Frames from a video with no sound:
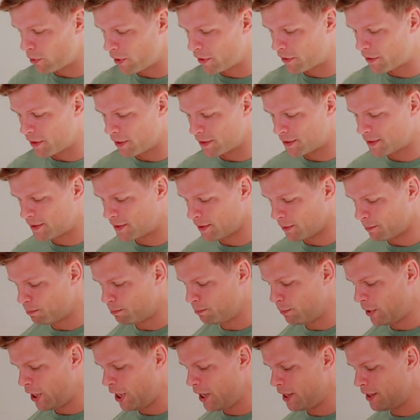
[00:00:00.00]
with
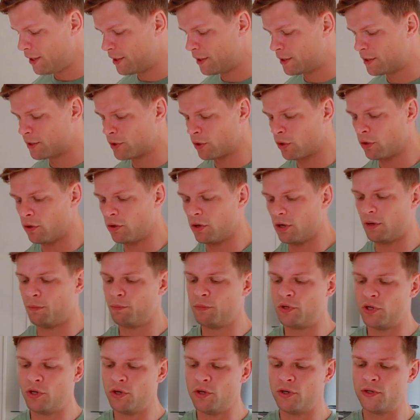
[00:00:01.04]
some meat, so
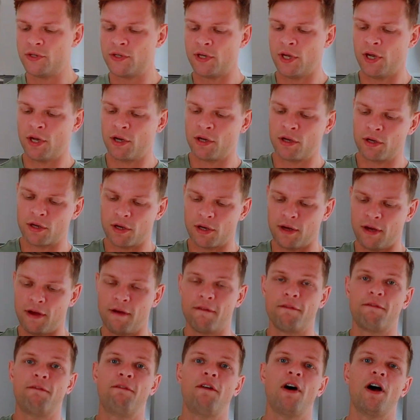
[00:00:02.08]
I'm using
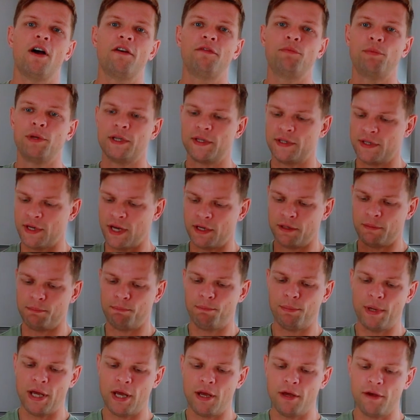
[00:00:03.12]

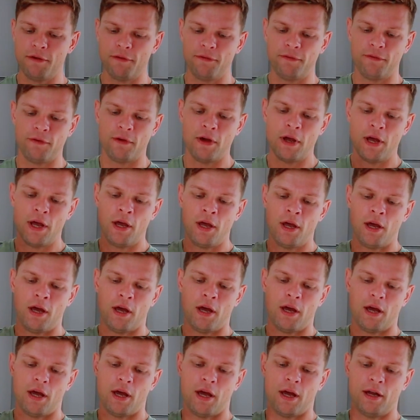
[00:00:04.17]
5% beef
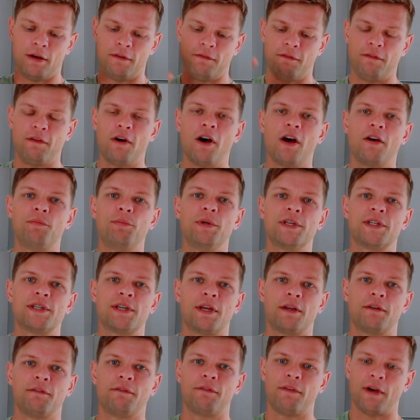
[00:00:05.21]
and
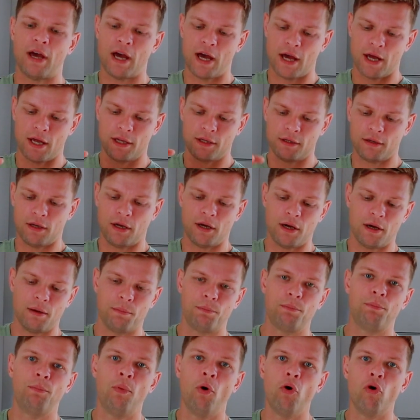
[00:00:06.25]
5%
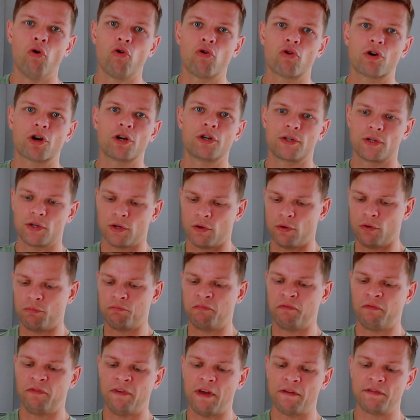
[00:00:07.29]
fat pork, so
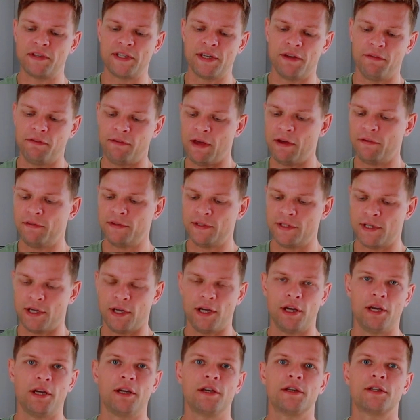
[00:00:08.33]

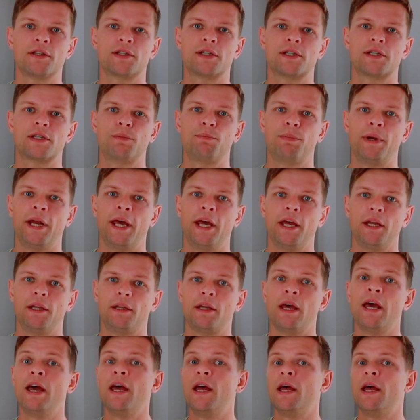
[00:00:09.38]
50-50 split.